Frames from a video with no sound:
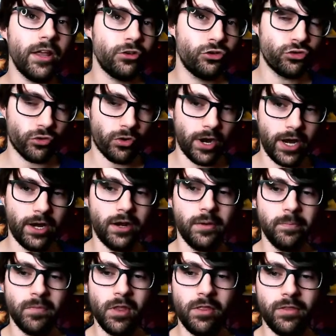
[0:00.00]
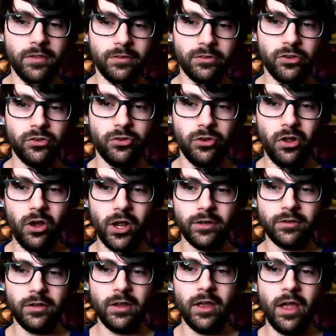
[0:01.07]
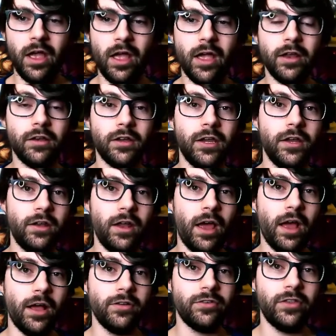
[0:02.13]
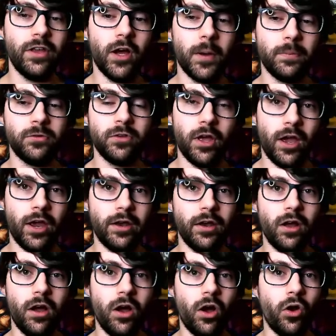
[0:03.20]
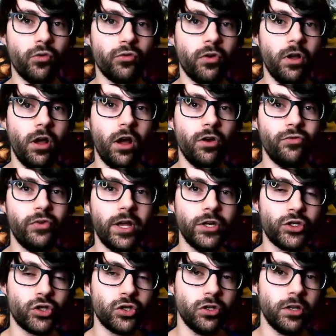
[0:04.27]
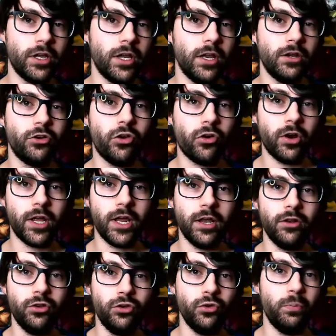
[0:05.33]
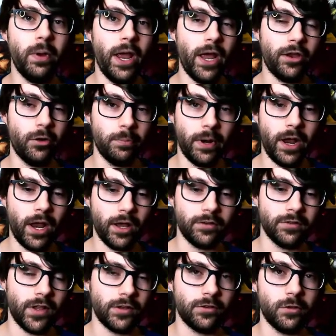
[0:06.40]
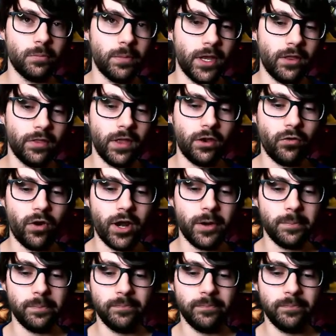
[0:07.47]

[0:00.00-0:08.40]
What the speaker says: Drain. This does not, and it has the upside of eventually turning into Pack Your Bags, and that's the big thing, right?